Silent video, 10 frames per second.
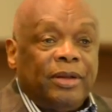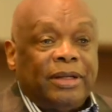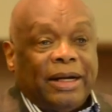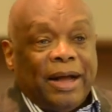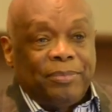
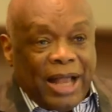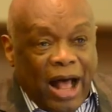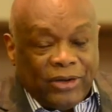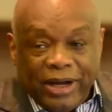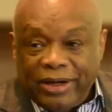to come
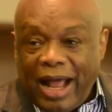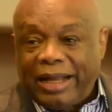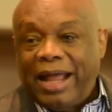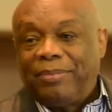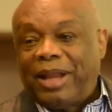down here, and I
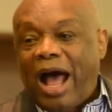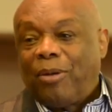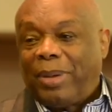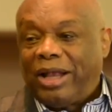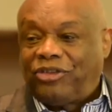came
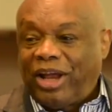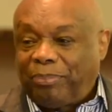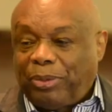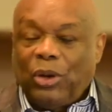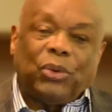down by
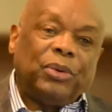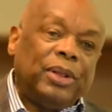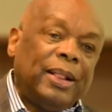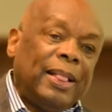JetBlue.